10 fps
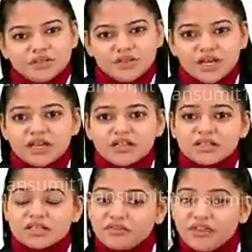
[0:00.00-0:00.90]
Here
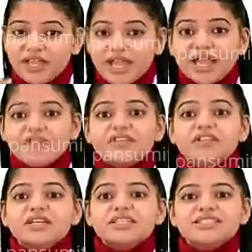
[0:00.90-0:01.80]
we end
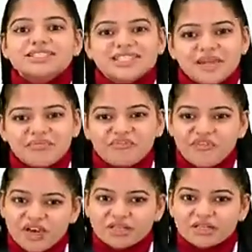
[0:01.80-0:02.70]
with a step
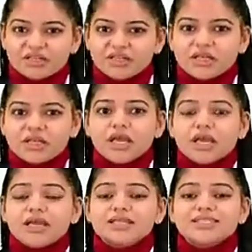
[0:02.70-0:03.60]
1.
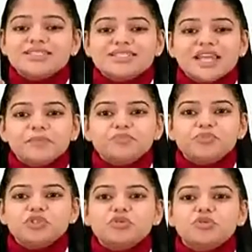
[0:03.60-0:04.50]
In the
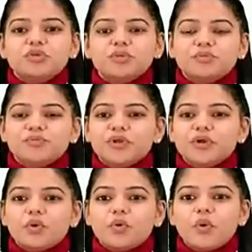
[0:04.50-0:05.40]
step 2,
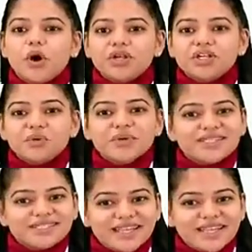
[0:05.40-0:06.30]
what do
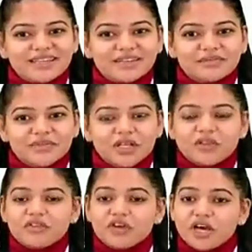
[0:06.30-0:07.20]
we take?
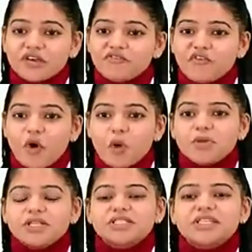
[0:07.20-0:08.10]
A
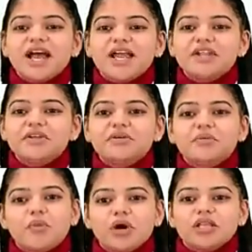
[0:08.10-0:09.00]
formaldehyde
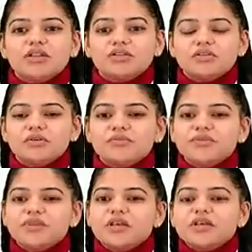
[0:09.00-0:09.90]
molecule.
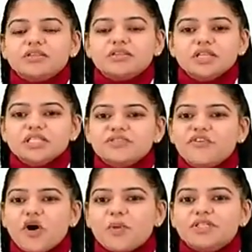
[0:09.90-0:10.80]
This
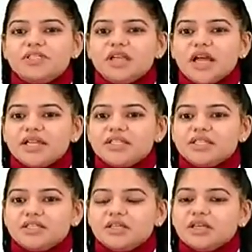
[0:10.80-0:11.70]

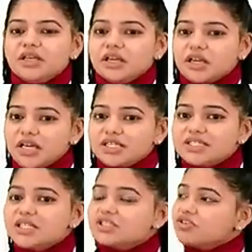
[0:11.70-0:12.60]
formaldehyde
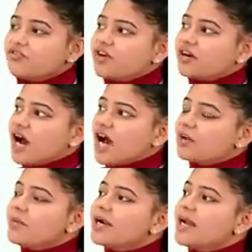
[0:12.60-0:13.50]
consists of a
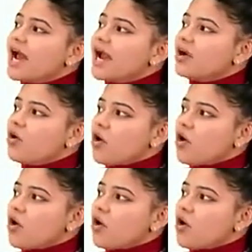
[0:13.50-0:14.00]
carbon and